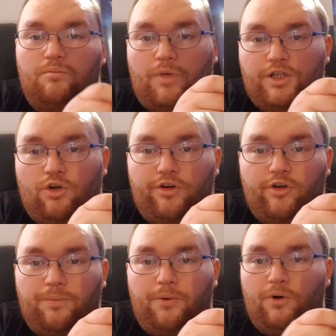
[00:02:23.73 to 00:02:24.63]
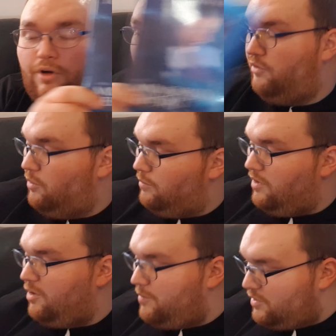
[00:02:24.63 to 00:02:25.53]
Minority Report, a film
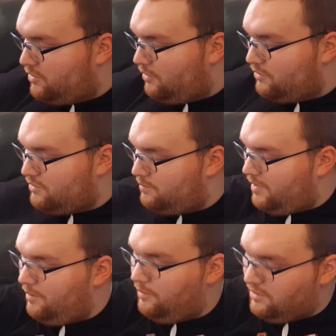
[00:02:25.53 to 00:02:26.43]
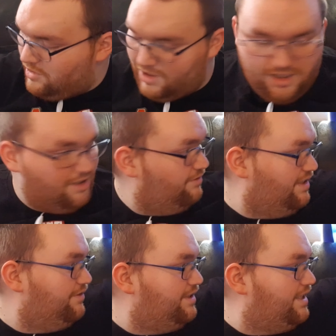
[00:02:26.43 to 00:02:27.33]
I've been talked about watching and I've
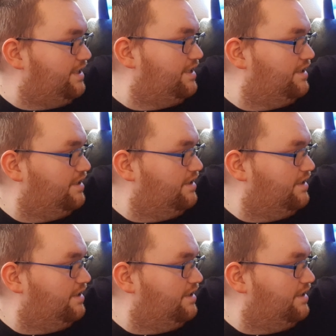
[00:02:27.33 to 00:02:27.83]
never did.